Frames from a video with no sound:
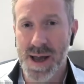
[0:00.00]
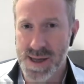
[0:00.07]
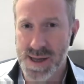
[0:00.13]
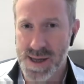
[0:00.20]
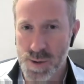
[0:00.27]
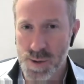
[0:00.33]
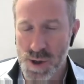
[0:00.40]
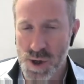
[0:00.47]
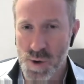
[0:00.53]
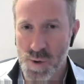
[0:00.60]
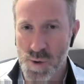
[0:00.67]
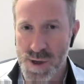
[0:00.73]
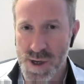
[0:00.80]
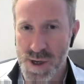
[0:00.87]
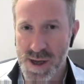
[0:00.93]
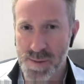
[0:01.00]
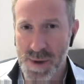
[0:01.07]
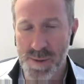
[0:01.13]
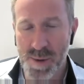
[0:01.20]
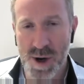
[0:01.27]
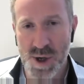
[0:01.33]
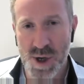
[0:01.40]
is this mm. what's causing it
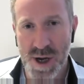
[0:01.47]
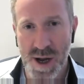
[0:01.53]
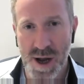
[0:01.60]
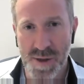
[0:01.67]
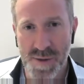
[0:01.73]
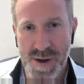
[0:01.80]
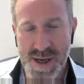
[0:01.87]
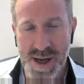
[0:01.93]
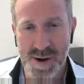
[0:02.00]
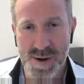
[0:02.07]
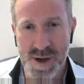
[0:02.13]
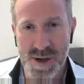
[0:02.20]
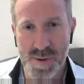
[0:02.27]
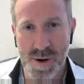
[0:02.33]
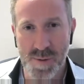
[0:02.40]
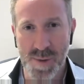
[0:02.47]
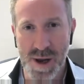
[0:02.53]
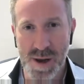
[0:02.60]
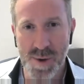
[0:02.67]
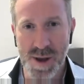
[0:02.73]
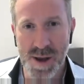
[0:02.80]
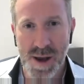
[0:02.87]
maybe i should cut this out as well
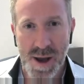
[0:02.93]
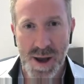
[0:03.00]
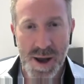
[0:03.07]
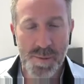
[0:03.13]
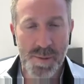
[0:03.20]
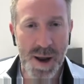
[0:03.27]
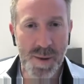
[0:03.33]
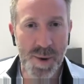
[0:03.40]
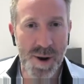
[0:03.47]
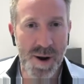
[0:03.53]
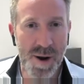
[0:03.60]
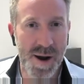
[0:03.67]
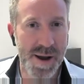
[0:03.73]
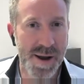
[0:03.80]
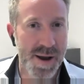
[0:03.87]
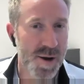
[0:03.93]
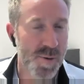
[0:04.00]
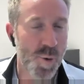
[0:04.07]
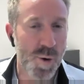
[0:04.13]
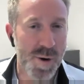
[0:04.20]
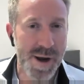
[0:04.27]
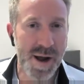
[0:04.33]
maybe maybe i
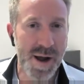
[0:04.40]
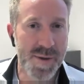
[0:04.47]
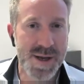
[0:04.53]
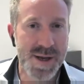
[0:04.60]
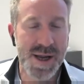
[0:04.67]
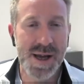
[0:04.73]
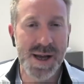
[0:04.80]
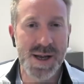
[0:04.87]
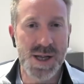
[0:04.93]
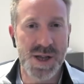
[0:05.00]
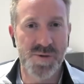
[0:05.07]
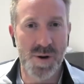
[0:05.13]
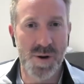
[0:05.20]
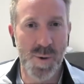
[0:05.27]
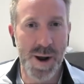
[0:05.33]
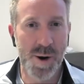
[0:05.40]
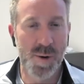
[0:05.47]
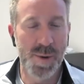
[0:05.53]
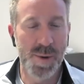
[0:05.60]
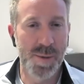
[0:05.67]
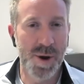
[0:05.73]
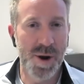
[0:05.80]
walked down the stairs the wrong way or
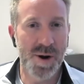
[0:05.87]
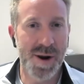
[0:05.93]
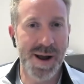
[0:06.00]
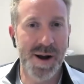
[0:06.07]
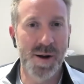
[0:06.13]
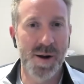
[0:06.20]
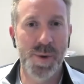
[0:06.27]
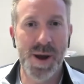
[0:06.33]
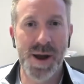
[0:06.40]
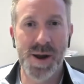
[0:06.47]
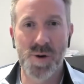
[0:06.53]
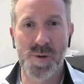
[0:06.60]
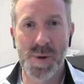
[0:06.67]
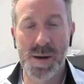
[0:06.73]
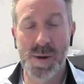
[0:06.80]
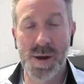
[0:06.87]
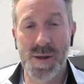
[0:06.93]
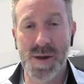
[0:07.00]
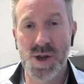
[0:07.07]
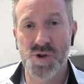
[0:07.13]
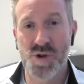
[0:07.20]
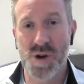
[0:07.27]
maybe i got out of bed or maybe
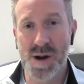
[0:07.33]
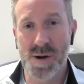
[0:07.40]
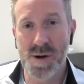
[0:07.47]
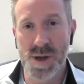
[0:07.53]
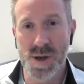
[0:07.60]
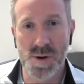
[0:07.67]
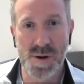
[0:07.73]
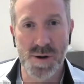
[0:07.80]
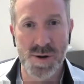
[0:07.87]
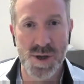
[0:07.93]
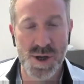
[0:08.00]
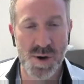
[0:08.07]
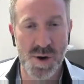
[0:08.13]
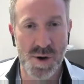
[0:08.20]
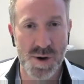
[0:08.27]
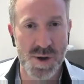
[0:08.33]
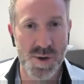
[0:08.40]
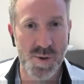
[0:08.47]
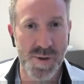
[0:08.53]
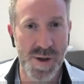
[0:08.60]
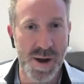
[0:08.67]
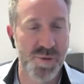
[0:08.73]
these trousers or those socks
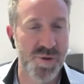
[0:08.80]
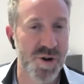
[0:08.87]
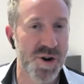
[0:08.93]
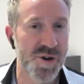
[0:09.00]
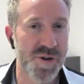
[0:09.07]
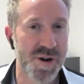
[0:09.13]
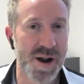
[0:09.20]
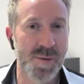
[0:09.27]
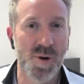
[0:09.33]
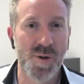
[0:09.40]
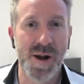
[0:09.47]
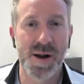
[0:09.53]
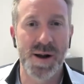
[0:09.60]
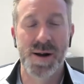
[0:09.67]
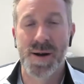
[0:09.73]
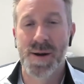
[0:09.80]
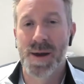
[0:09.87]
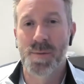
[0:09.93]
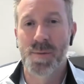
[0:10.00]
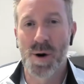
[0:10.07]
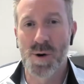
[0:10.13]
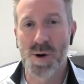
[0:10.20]
or that program or that
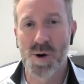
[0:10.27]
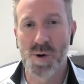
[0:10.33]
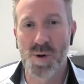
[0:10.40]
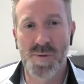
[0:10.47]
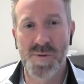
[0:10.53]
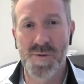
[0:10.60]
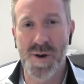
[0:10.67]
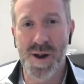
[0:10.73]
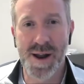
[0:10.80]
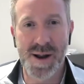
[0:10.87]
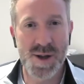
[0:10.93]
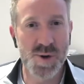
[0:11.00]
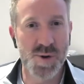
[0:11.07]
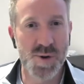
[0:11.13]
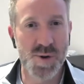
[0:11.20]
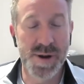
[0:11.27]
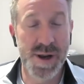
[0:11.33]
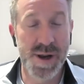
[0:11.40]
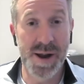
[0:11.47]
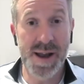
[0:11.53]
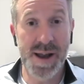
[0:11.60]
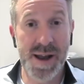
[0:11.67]
bowl of cornflakes or
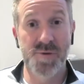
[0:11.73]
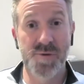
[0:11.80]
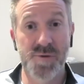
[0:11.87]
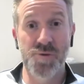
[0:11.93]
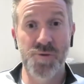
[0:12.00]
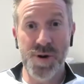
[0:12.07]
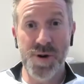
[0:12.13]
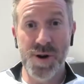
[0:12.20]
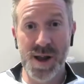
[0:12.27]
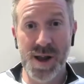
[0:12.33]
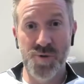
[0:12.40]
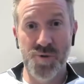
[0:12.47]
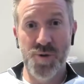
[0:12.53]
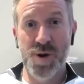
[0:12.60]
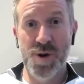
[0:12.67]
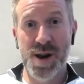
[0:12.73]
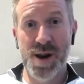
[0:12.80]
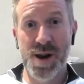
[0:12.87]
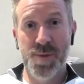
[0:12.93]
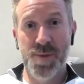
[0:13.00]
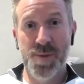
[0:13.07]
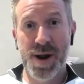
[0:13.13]
you know it can really
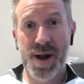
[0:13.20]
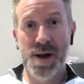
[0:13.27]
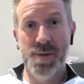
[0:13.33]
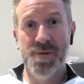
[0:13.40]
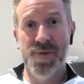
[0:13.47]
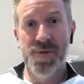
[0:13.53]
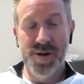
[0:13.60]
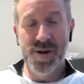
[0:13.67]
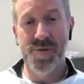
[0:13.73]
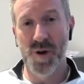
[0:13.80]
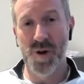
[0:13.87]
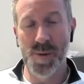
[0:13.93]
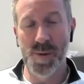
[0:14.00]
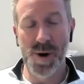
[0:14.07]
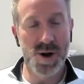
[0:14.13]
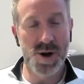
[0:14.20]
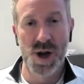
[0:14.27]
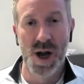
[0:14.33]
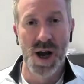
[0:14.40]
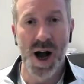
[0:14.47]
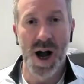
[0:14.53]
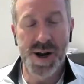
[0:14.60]
really become very very yeah.
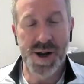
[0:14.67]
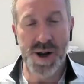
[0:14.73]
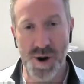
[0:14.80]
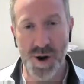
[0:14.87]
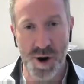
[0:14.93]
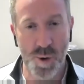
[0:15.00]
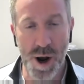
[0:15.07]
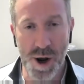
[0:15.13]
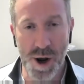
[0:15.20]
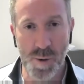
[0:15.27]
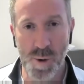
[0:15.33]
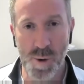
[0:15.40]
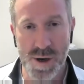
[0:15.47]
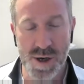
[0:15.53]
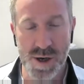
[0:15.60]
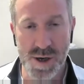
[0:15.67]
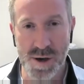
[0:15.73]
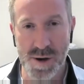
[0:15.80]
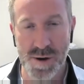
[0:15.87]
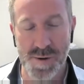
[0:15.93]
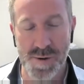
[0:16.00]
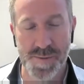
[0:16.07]
much i don't quite know what to
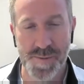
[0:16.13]
do